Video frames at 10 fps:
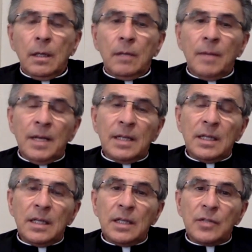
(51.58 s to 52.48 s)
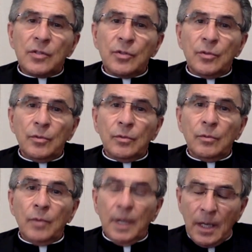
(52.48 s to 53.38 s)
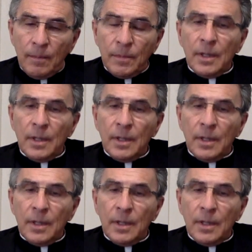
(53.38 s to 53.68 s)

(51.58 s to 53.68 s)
humanity needs to wake up